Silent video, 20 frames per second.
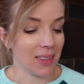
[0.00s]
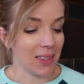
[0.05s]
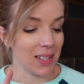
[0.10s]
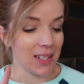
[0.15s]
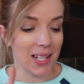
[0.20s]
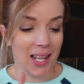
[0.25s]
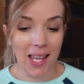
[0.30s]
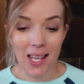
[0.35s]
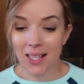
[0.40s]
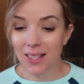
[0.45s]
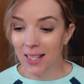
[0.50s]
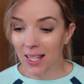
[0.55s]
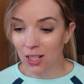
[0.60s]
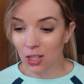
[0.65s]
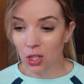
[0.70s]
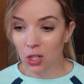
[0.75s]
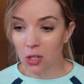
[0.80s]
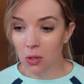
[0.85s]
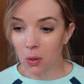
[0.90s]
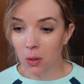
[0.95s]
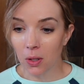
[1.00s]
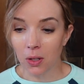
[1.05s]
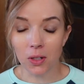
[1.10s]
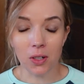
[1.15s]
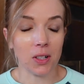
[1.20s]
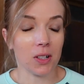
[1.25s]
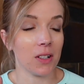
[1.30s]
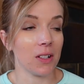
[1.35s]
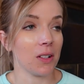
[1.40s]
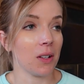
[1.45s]
The days get
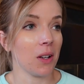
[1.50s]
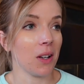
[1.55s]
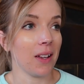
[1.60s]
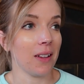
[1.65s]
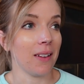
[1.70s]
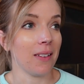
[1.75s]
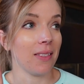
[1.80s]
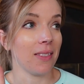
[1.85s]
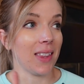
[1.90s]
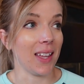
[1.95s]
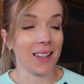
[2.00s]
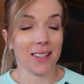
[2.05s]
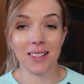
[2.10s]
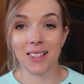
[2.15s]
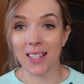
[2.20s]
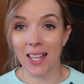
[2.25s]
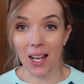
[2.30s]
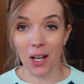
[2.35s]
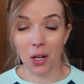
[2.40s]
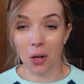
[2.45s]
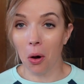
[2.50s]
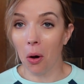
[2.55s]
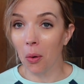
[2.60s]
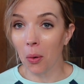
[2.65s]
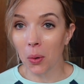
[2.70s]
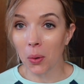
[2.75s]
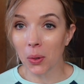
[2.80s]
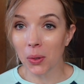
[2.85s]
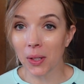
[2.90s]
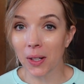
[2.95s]
shorter, things get
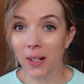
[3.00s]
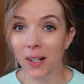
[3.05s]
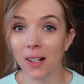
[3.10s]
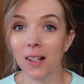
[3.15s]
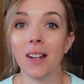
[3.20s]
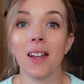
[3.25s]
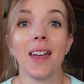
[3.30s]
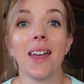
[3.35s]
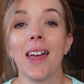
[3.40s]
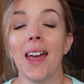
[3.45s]
colder,